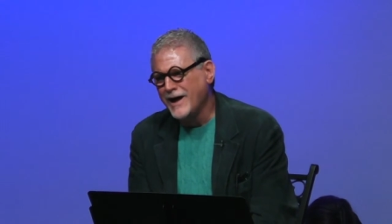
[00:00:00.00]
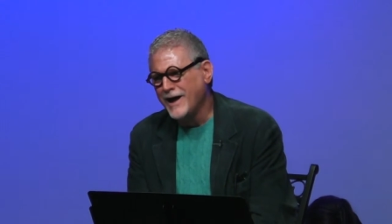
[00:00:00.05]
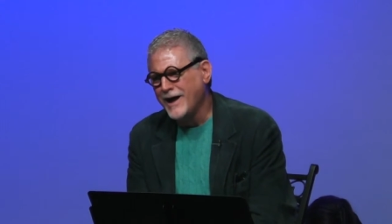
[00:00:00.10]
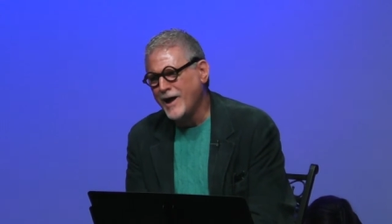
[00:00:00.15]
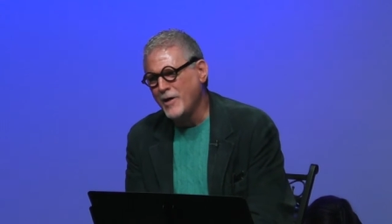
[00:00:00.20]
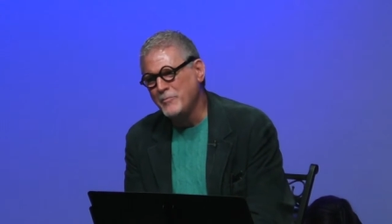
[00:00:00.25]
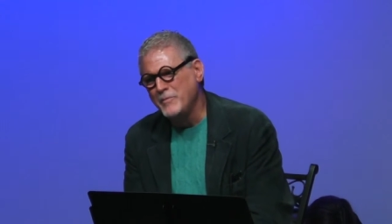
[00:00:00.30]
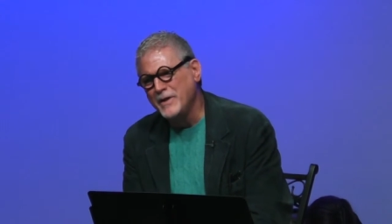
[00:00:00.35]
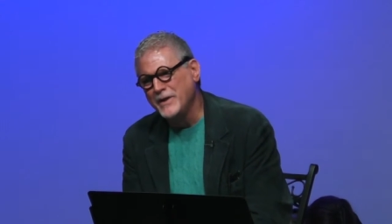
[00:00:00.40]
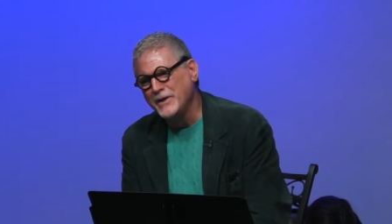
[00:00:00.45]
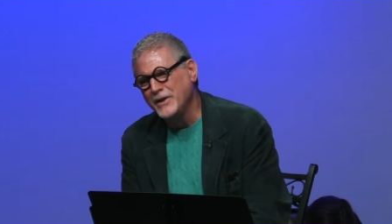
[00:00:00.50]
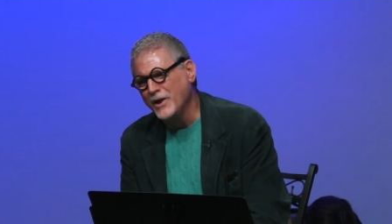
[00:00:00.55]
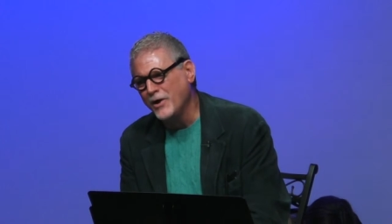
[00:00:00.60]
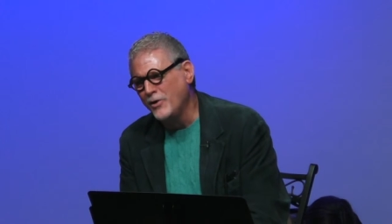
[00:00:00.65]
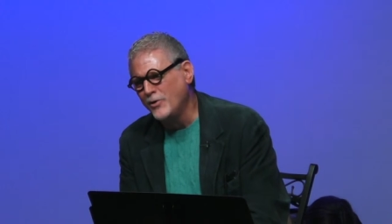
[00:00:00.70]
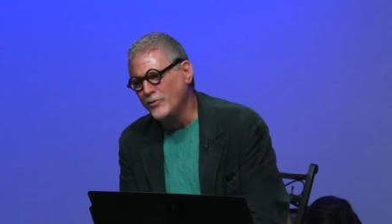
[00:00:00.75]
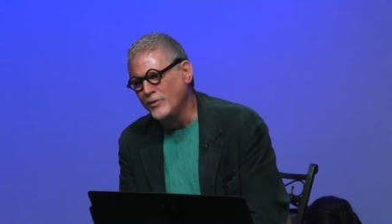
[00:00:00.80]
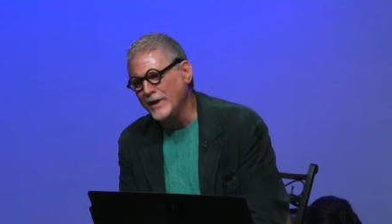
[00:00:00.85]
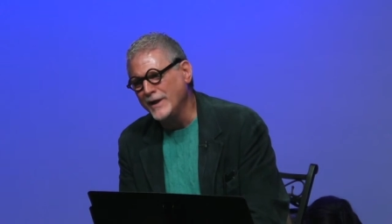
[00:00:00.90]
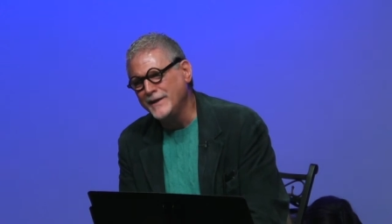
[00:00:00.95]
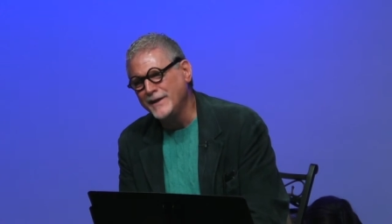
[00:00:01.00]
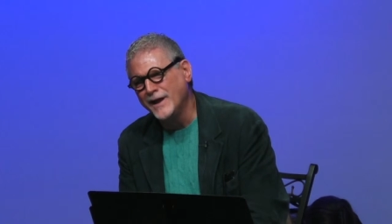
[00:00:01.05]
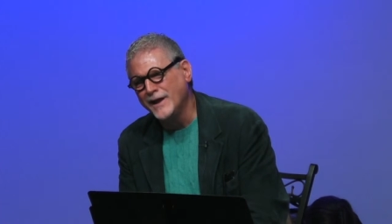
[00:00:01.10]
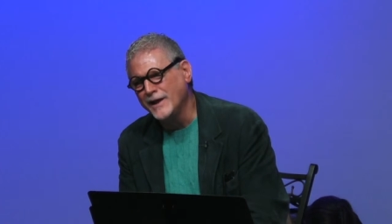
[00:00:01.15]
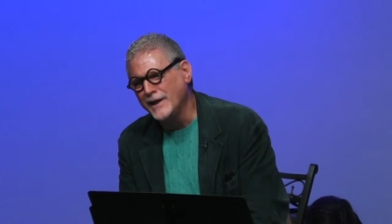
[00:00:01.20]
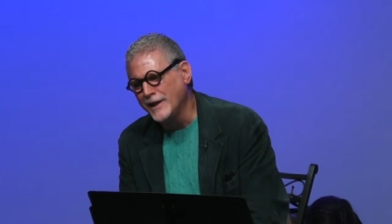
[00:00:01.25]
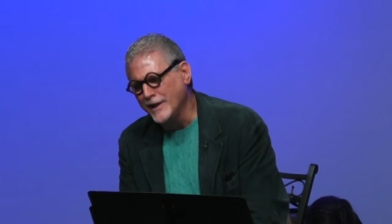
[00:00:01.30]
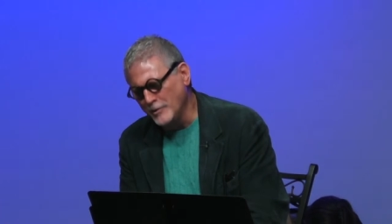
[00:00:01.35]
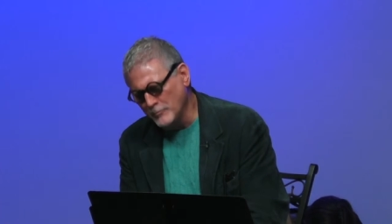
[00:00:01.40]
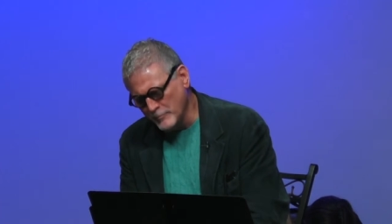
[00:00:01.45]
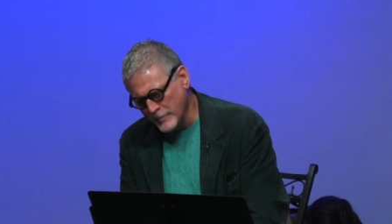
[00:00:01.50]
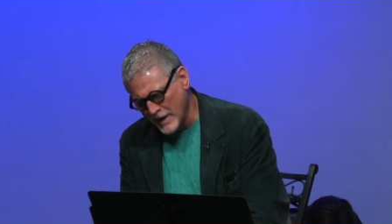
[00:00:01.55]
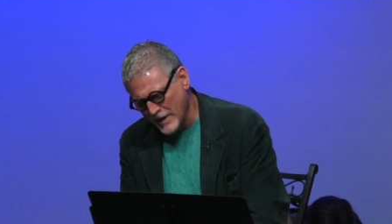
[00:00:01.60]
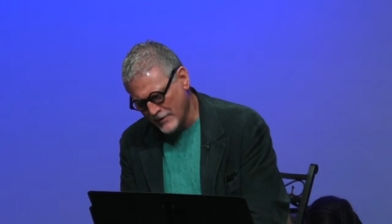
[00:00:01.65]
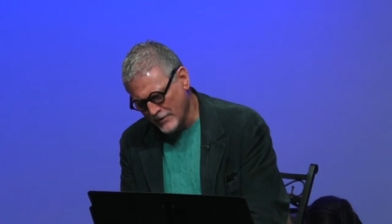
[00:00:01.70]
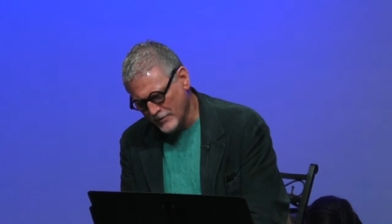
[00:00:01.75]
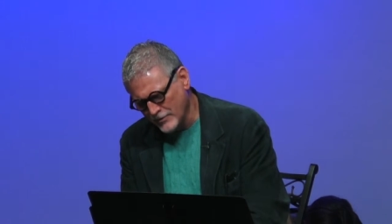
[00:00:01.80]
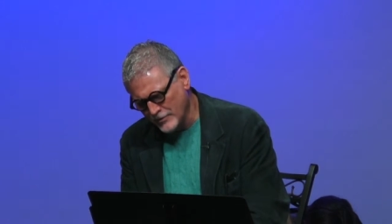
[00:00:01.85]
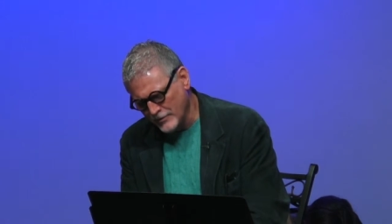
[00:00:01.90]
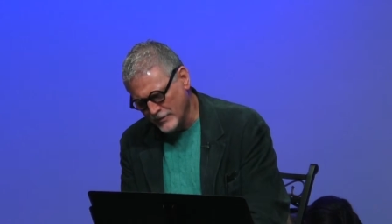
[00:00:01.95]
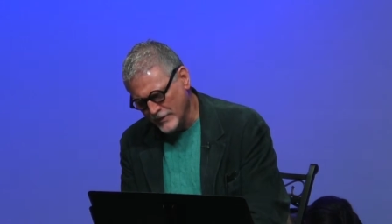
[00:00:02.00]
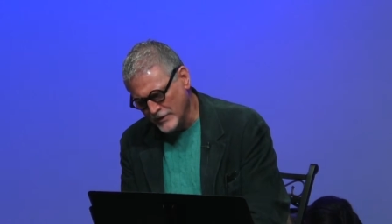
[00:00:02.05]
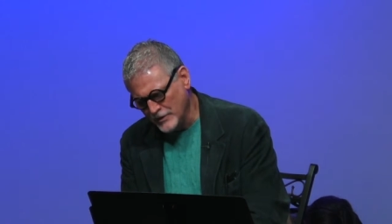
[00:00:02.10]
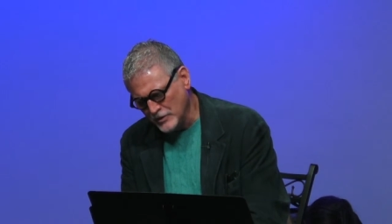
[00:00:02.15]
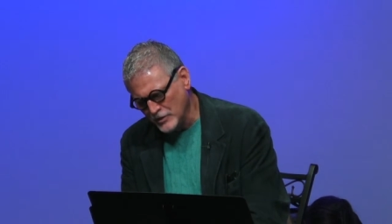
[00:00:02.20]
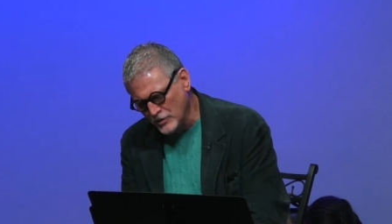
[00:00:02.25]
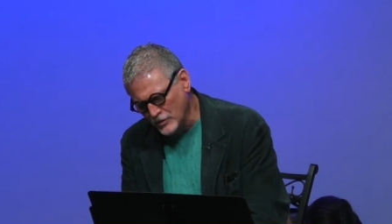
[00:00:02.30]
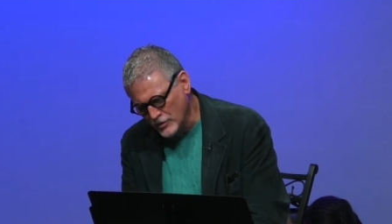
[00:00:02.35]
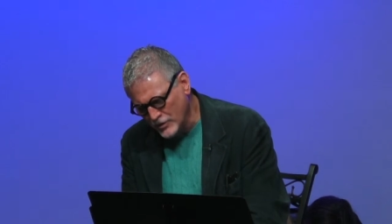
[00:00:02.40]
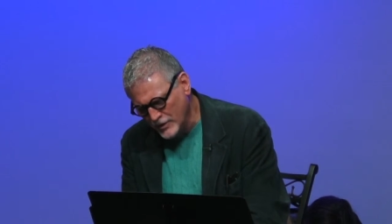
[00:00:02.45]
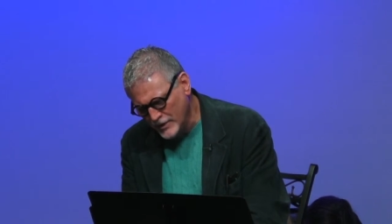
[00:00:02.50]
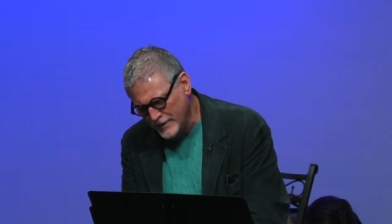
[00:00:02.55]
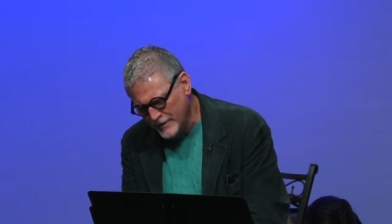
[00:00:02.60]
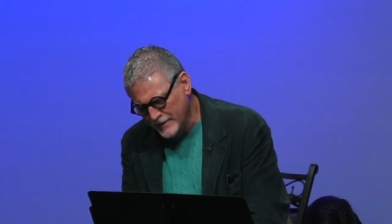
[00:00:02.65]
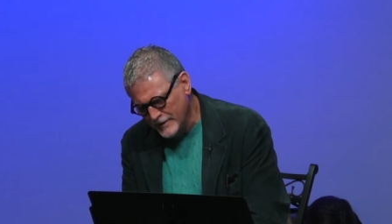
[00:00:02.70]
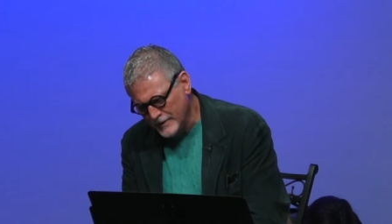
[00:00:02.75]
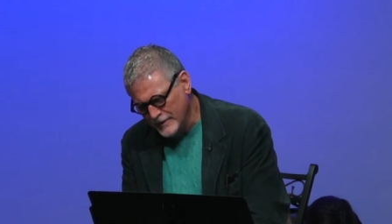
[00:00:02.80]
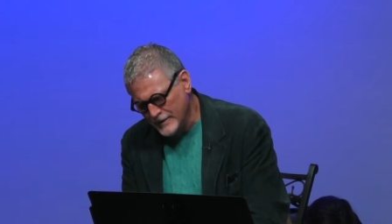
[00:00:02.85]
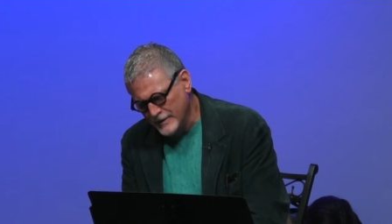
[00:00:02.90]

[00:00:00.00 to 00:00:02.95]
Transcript: How many know it doesn't get better than good?